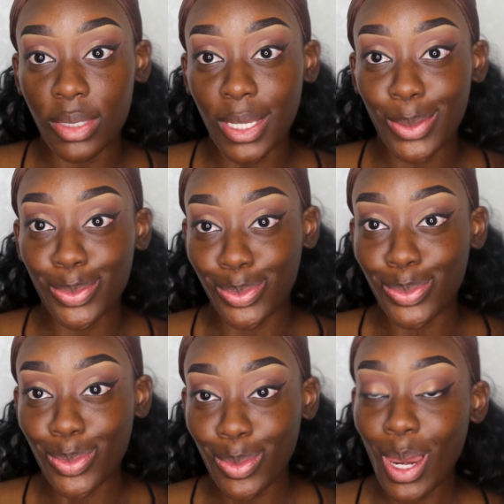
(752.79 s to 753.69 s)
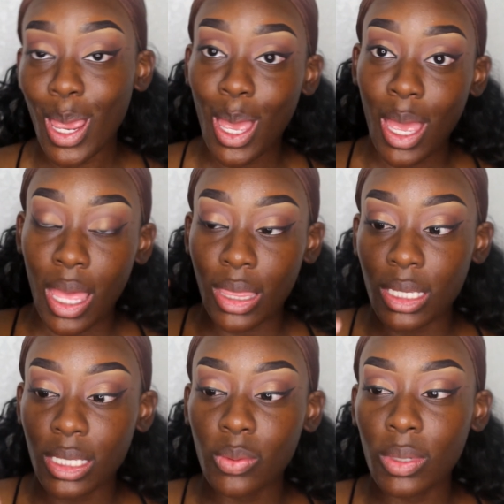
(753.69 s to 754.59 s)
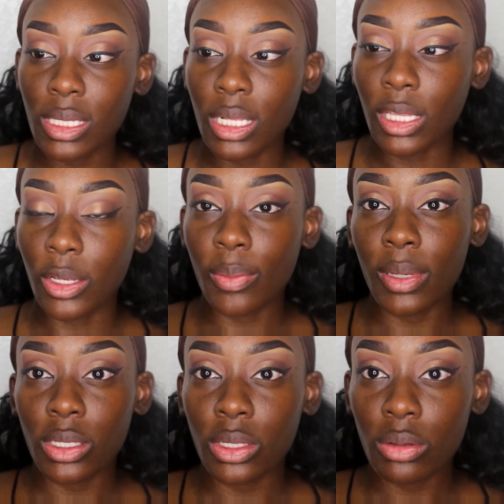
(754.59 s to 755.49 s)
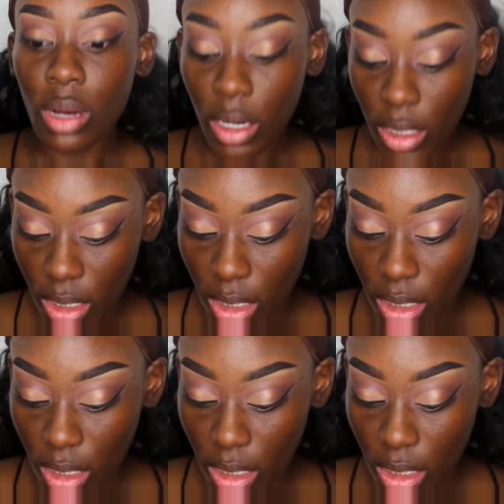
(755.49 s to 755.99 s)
So this one is a little bit too dark,